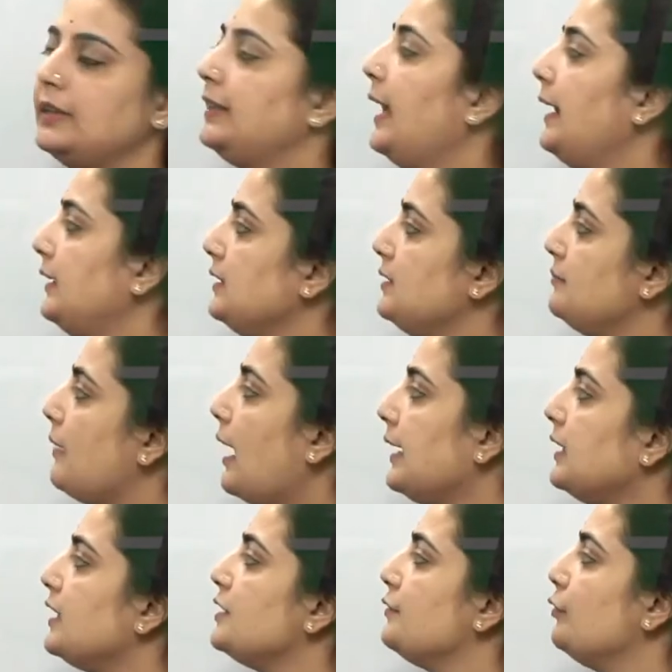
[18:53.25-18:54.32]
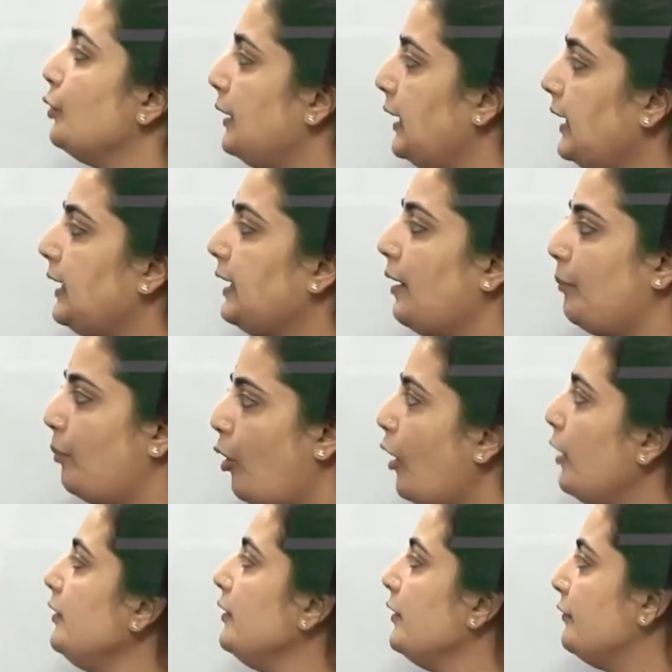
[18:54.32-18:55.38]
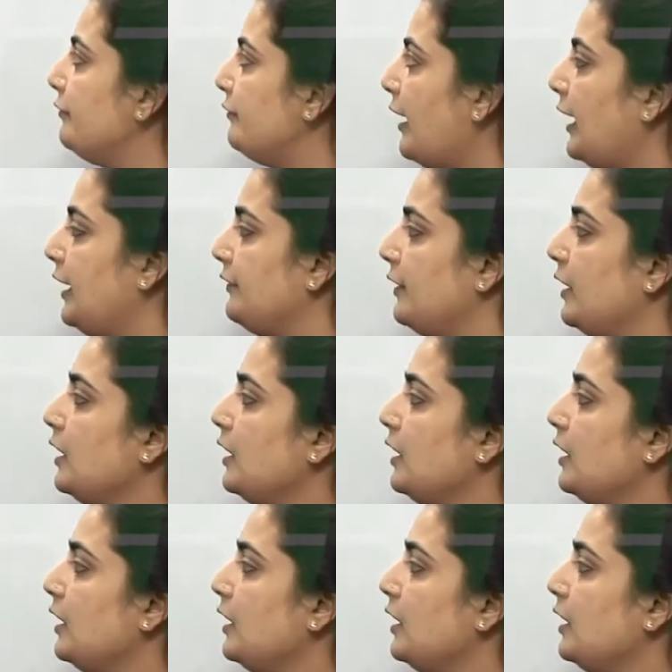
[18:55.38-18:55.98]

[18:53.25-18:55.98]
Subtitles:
that is minus 14 upon 5.